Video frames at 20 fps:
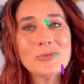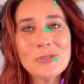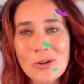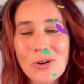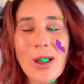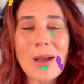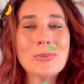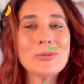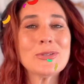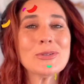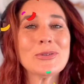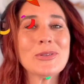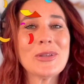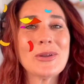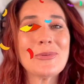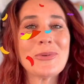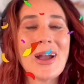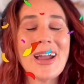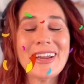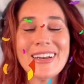you're
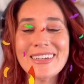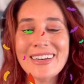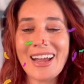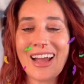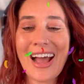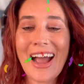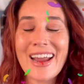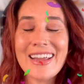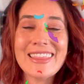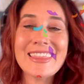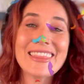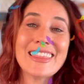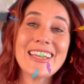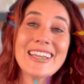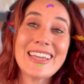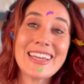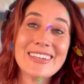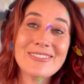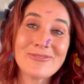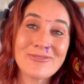absolutely right. I
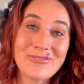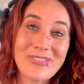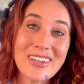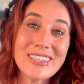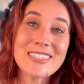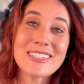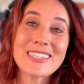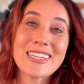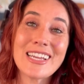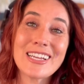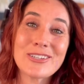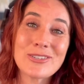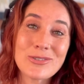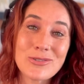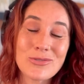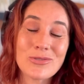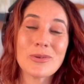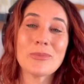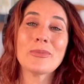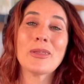think it fits
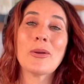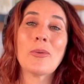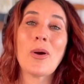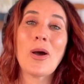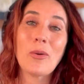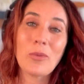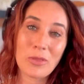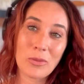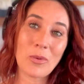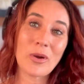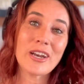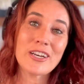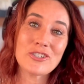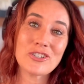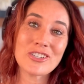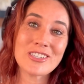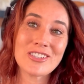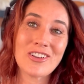extremely well with what I just